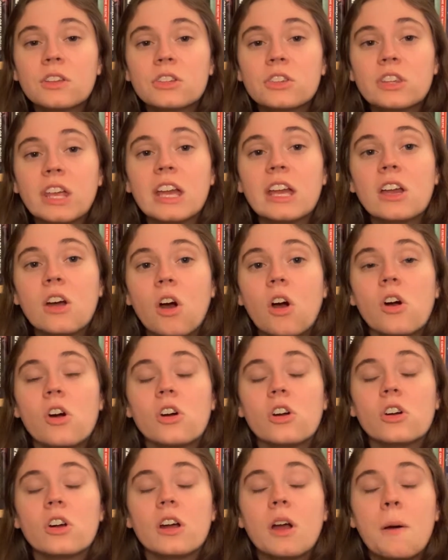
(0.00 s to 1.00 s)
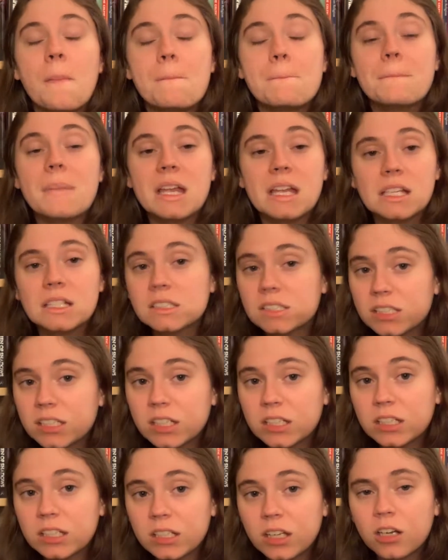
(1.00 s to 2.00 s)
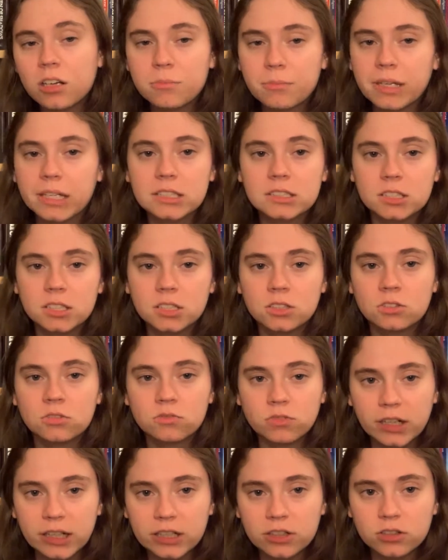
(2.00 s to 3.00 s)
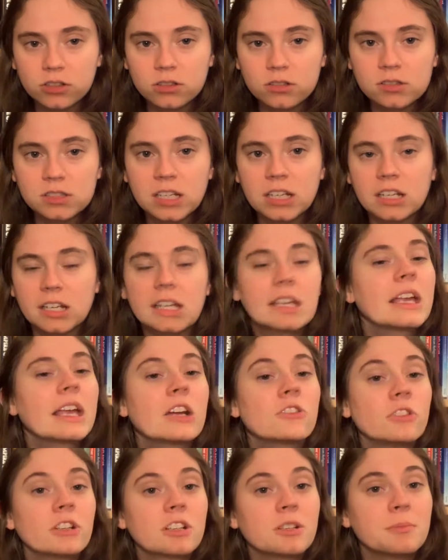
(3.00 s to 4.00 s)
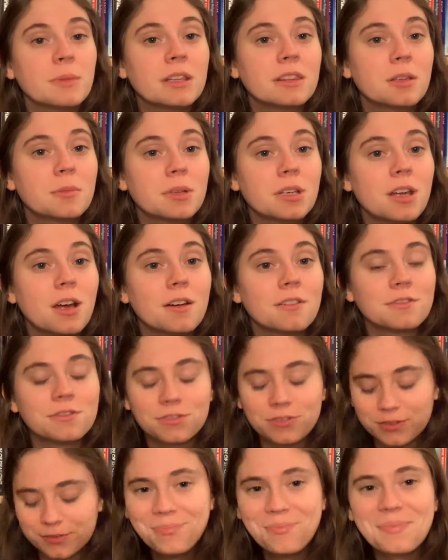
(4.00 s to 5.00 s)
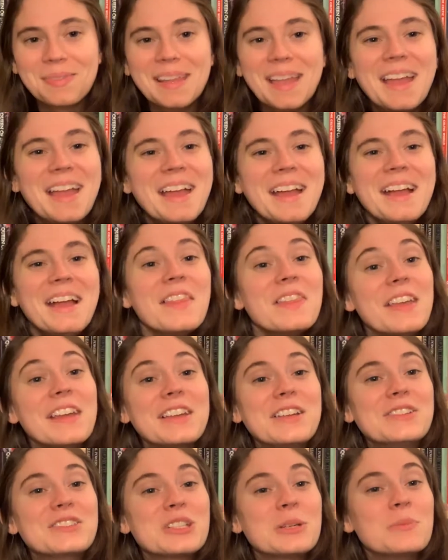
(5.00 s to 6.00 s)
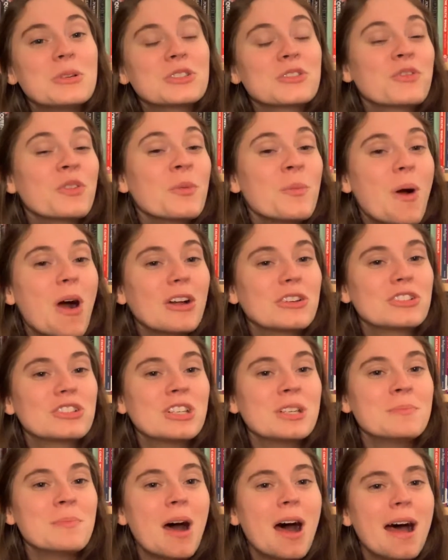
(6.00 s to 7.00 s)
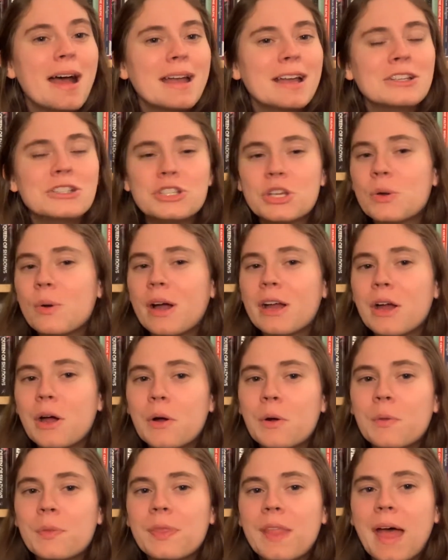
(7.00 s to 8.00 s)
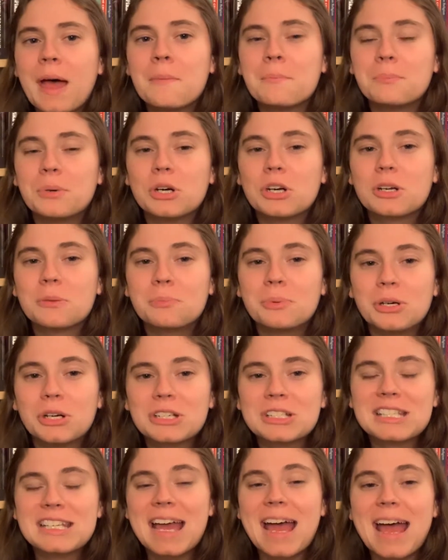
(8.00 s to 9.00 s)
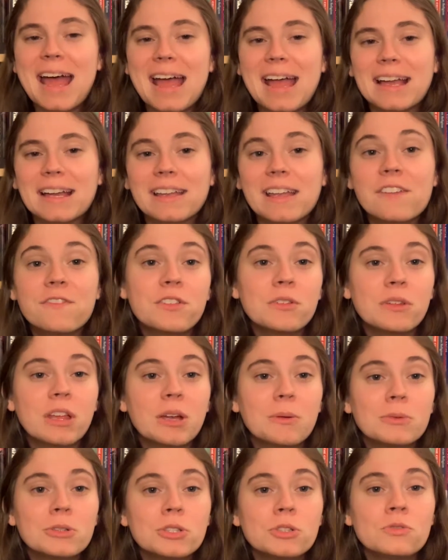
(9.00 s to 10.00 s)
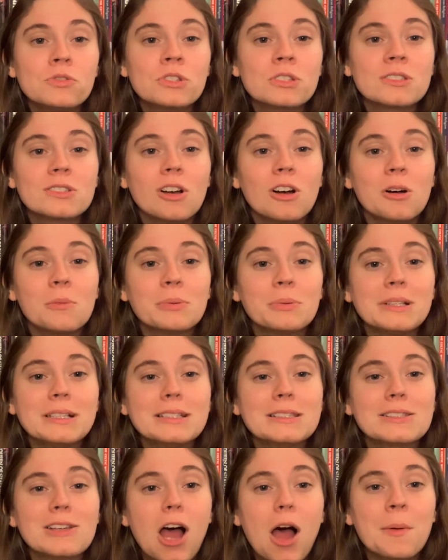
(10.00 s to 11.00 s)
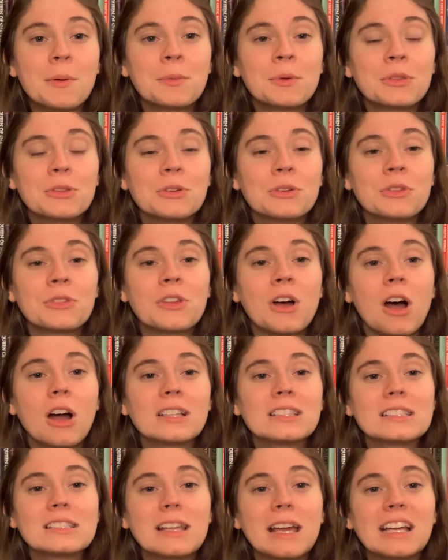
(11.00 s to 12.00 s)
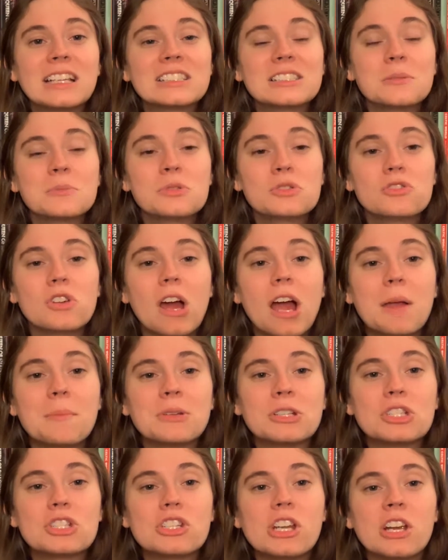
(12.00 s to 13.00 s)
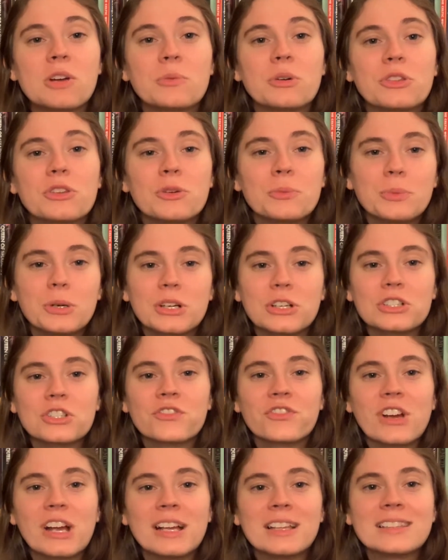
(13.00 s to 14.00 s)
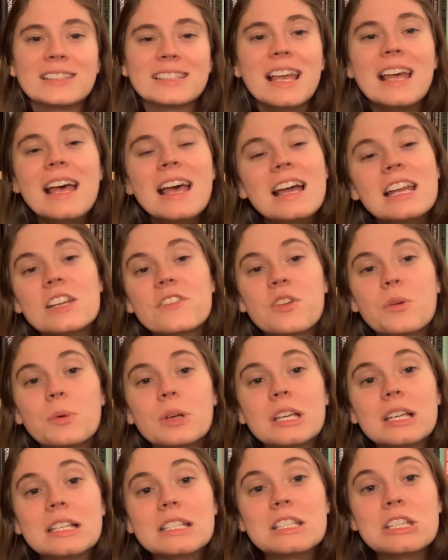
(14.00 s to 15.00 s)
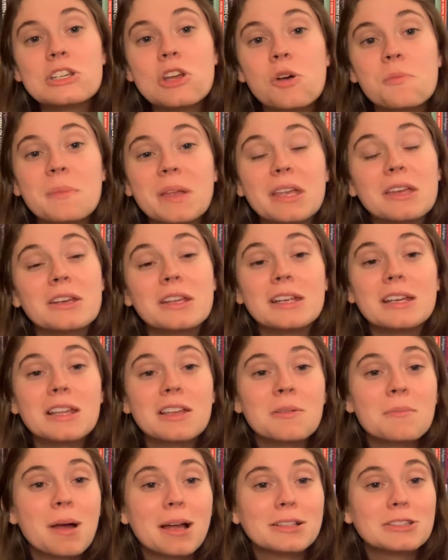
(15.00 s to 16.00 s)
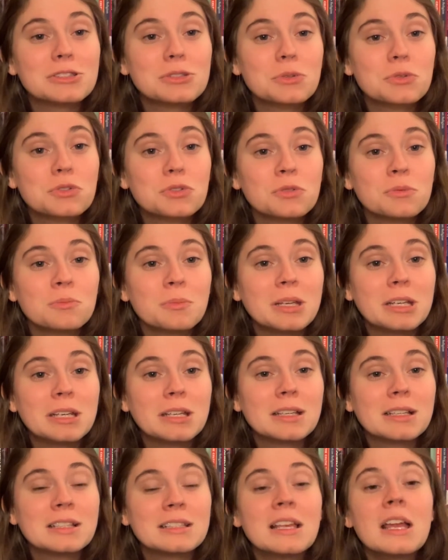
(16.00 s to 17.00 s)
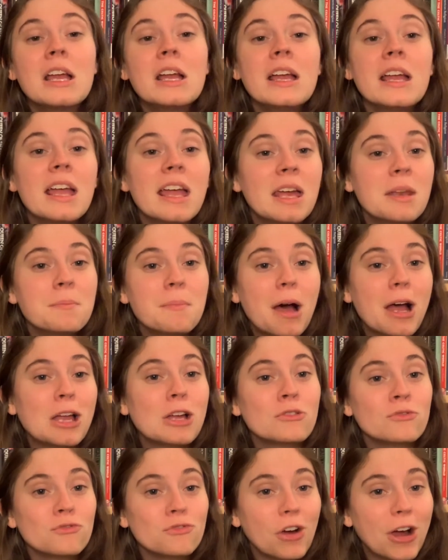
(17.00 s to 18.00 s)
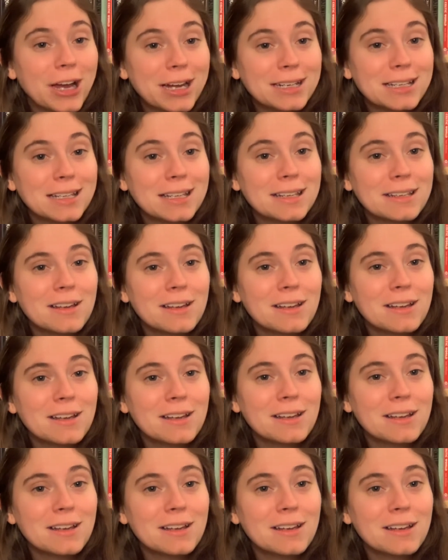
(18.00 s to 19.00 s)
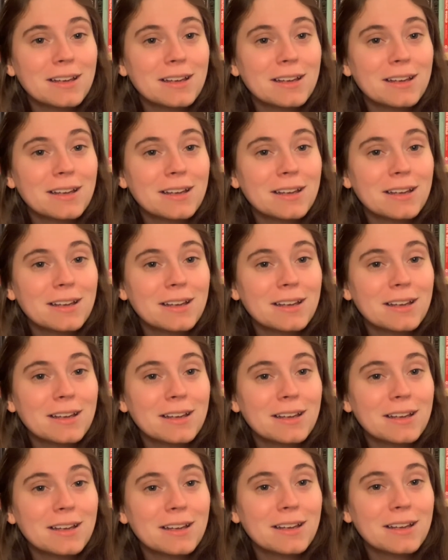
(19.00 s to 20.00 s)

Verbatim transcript: They are amazing, amazing writers, and I can't recommend them enough. Thank you so much for watching my Do I Own That Book book tag. If you like what you just saw, please comment with your thoughts, like, subscribe, and share with your bookish friends. And if you want to get to know me and any of my social media and my writing, all of that is in the description